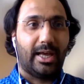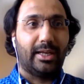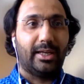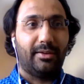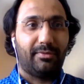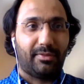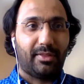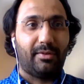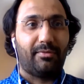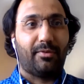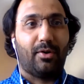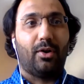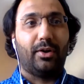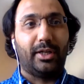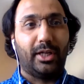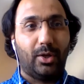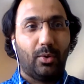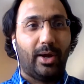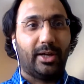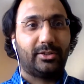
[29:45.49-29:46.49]
And if they've got
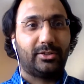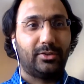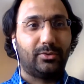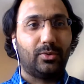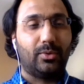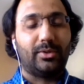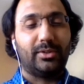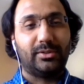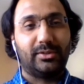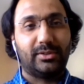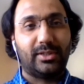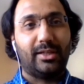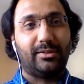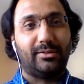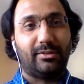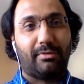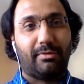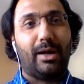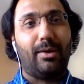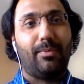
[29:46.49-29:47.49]
any questions or
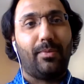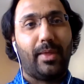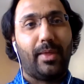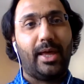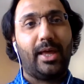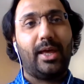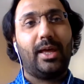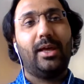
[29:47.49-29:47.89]
concerns around